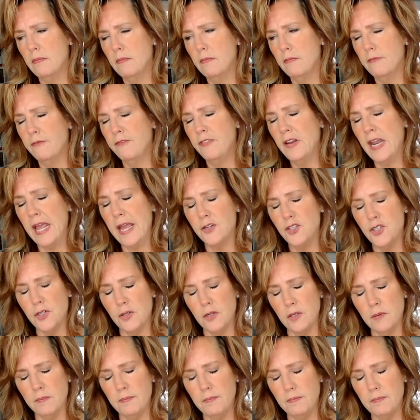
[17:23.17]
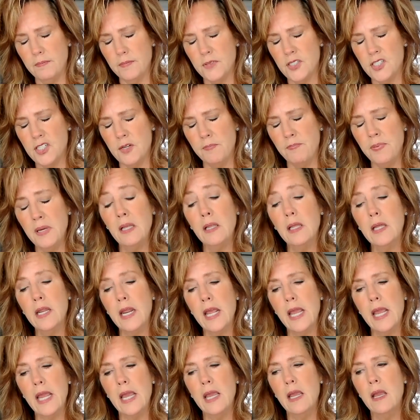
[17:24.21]
financial
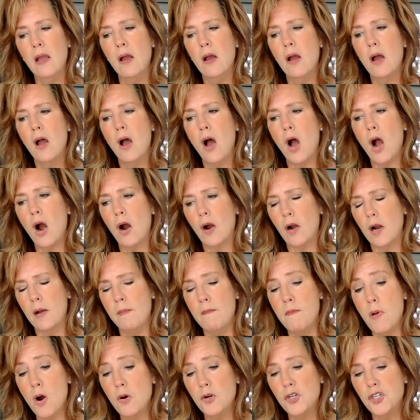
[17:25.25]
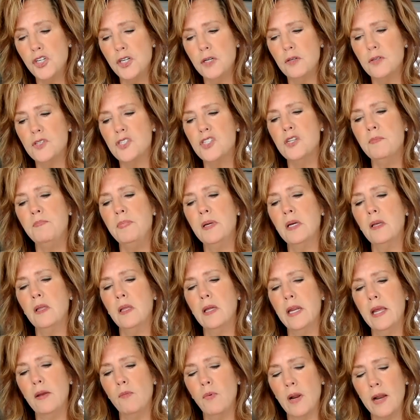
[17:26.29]
stability, our emotional
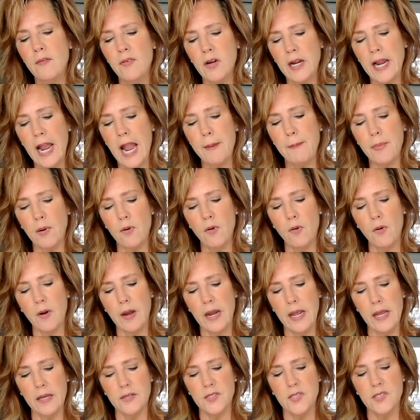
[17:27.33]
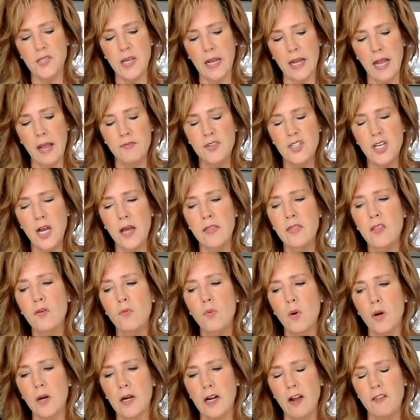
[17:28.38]
stability, whatever Capricorn is. It's like I've done the
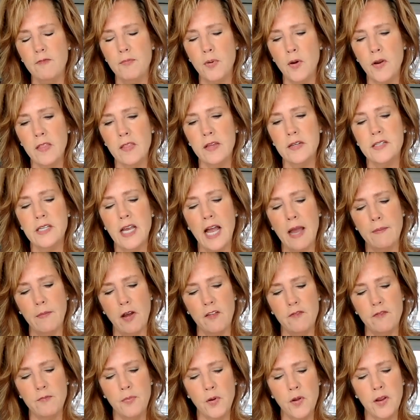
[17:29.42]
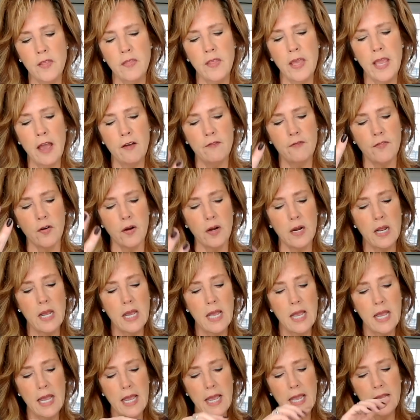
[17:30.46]
work, I've put in the time, I've put in the effort.
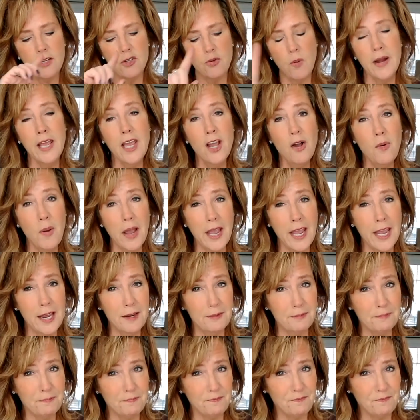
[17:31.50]
2008,